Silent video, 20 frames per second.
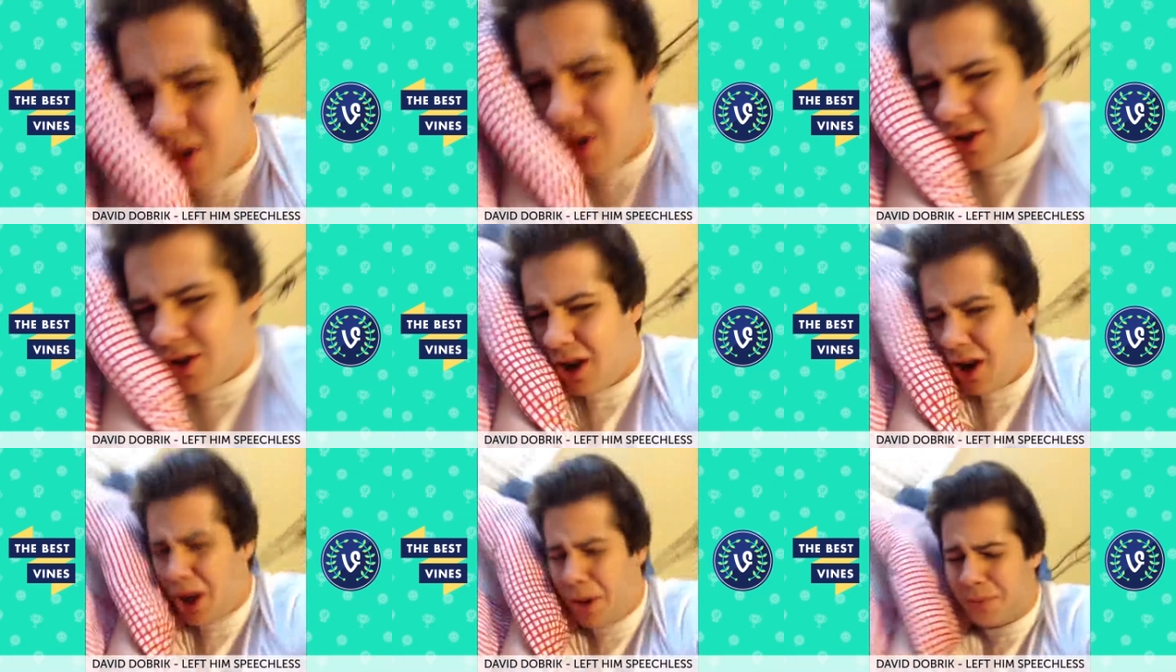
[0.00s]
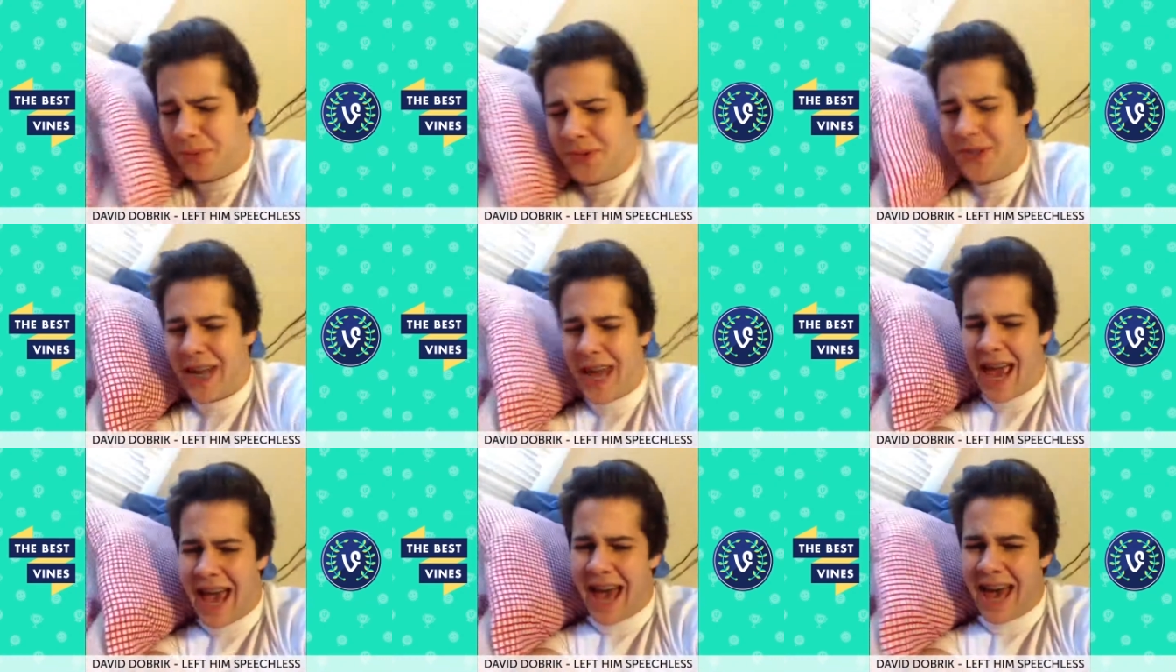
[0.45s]
bed. Shut
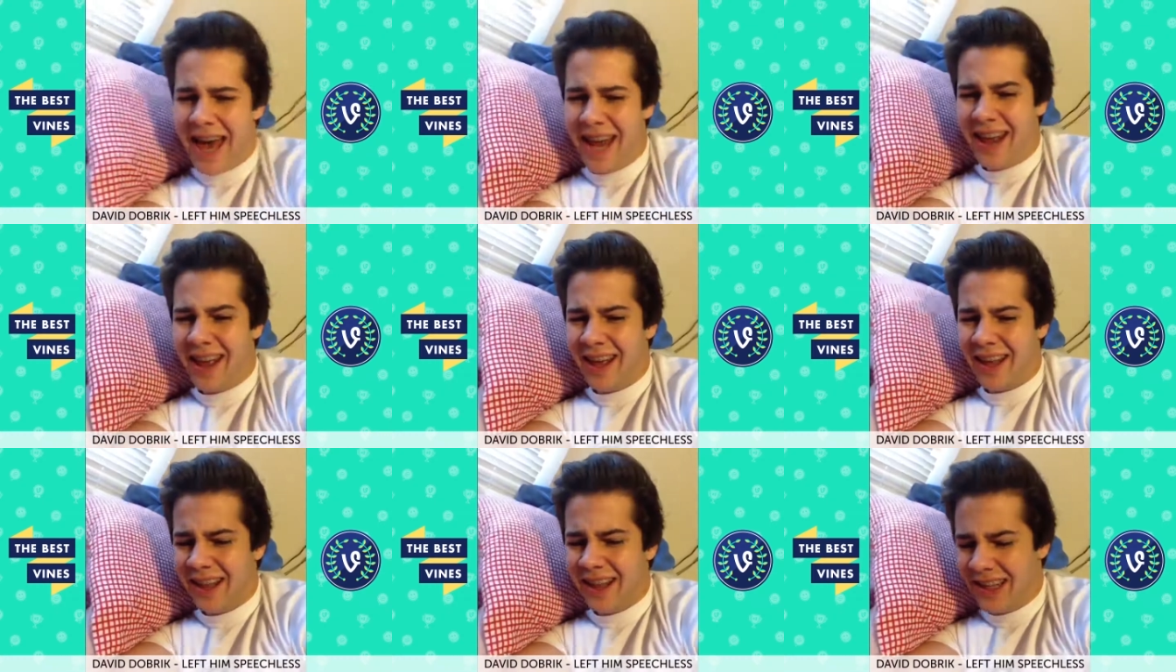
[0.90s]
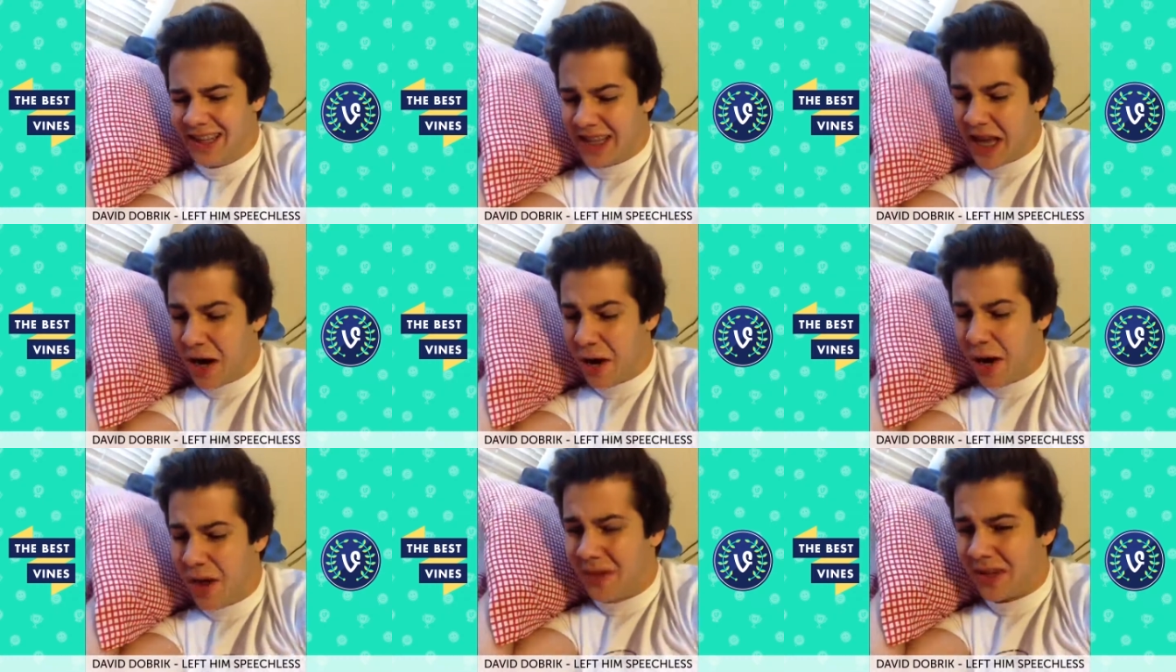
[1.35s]
up, Dad. At
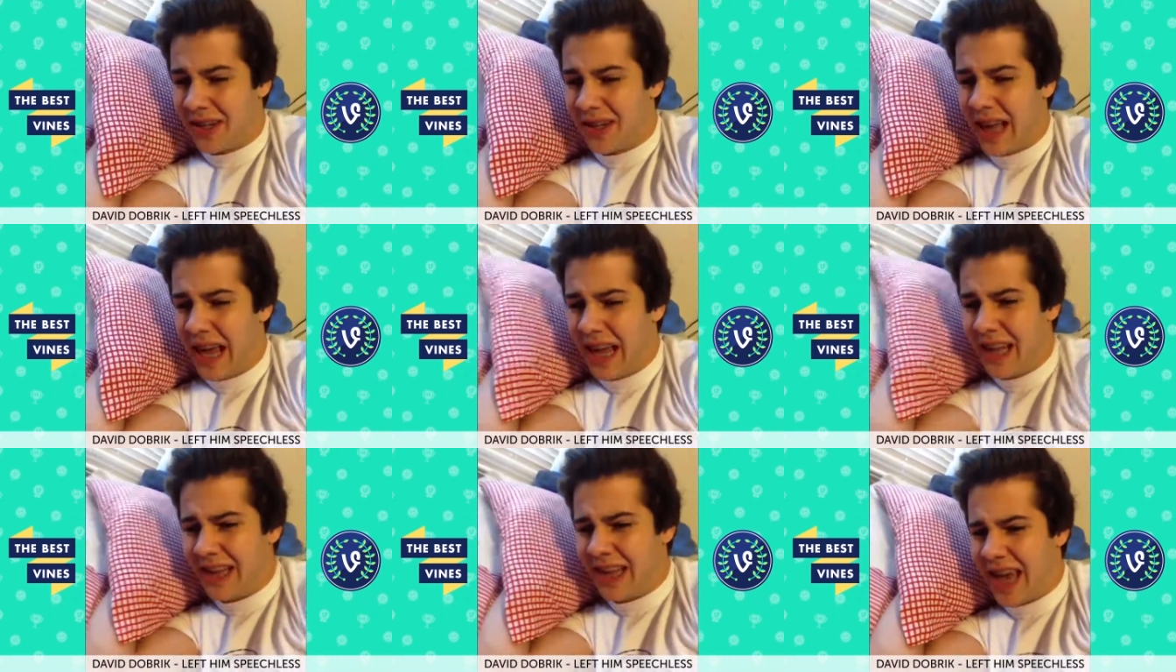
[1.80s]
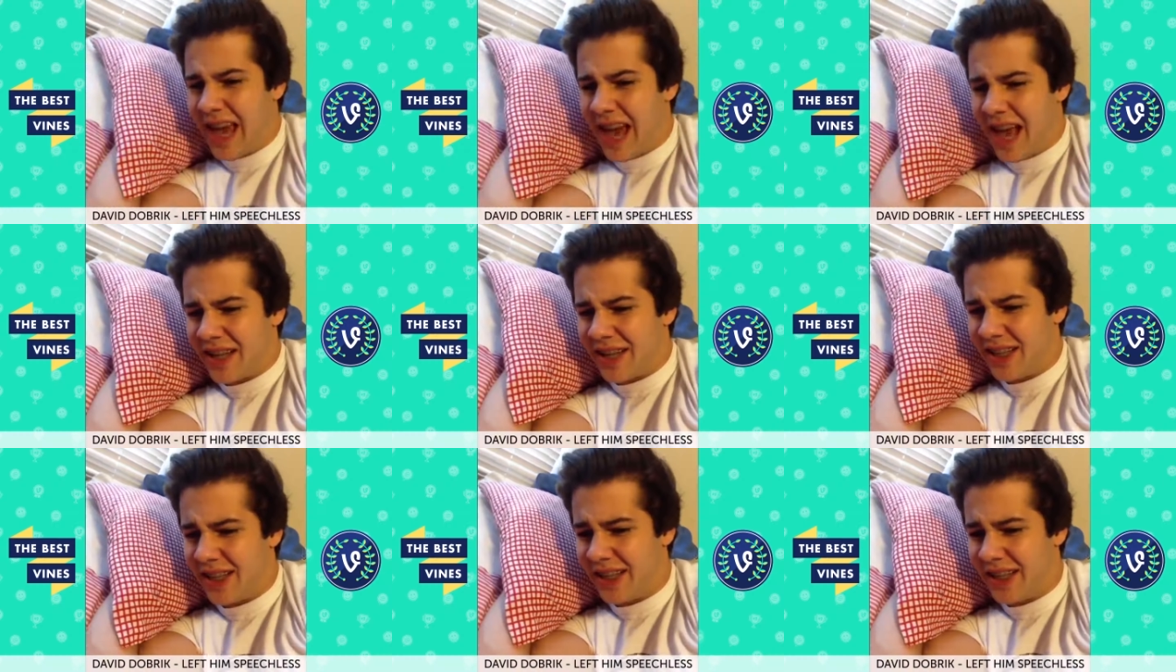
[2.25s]
least I don't have a lazy ass